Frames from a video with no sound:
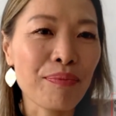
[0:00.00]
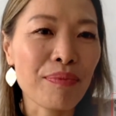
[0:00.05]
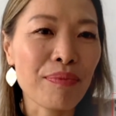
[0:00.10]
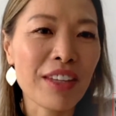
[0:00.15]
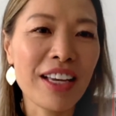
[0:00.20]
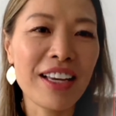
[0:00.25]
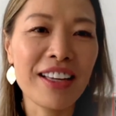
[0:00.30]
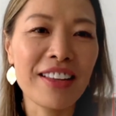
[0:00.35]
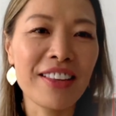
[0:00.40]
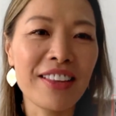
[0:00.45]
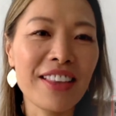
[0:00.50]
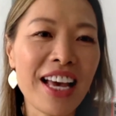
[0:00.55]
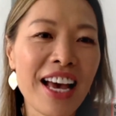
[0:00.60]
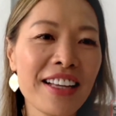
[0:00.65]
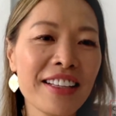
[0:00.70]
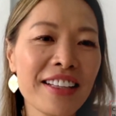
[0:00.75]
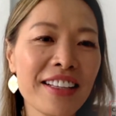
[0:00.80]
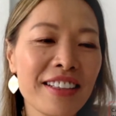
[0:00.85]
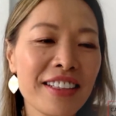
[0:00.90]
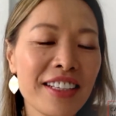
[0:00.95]
and
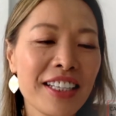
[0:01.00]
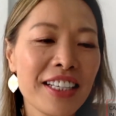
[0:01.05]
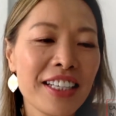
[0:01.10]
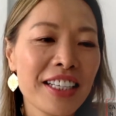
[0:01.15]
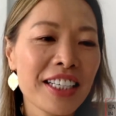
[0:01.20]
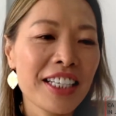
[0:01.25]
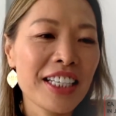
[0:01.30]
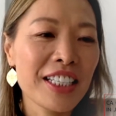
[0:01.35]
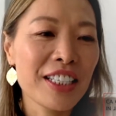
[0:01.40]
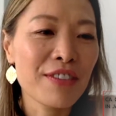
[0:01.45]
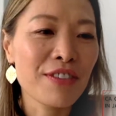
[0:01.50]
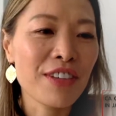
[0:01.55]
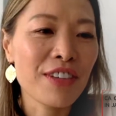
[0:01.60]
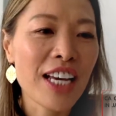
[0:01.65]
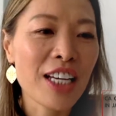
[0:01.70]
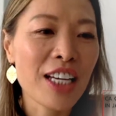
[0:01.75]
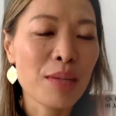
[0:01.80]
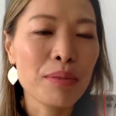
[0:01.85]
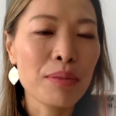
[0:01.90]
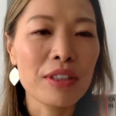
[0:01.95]
that kind of
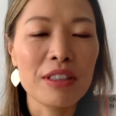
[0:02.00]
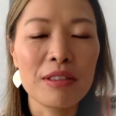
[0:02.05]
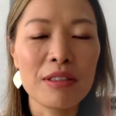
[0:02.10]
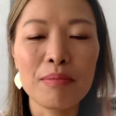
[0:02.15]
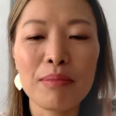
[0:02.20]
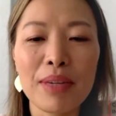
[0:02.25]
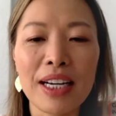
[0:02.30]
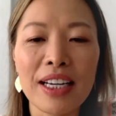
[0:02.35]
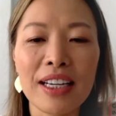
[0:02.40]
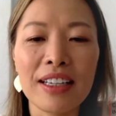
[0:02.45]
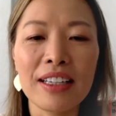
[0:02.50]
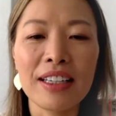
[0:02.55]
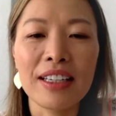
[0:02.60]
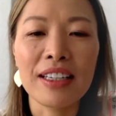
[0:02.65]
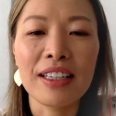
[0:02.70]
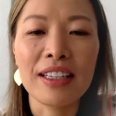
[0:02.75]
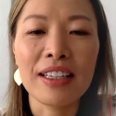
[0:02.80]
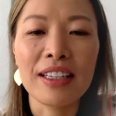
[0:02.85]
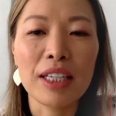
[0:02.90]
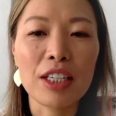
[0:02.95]
catapulted
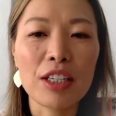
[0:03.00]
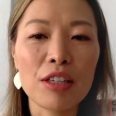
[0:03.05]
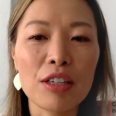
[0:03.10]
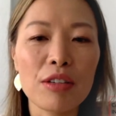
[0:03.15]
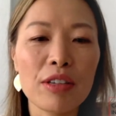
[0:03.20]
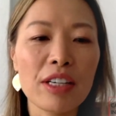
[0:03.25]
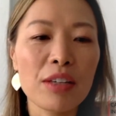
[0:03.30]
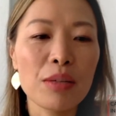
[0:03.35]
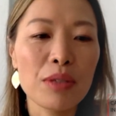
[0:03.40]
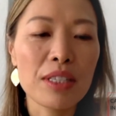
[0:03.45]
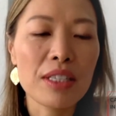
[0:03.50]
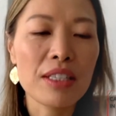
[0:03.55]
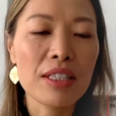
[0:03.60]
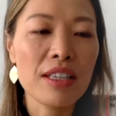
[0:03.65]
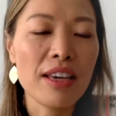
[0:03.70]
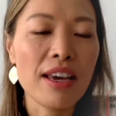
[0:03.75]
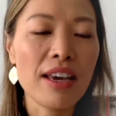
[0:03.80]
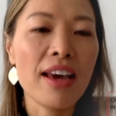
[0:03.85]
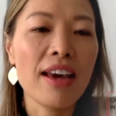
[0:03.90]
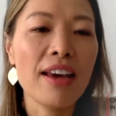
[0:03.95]
my career
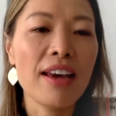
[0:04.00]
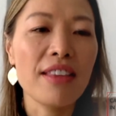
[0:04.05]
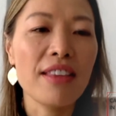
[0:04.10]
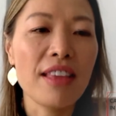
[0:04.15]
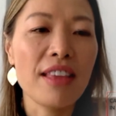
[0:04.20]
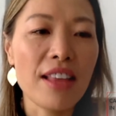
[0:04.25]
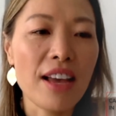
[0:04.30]
with CA.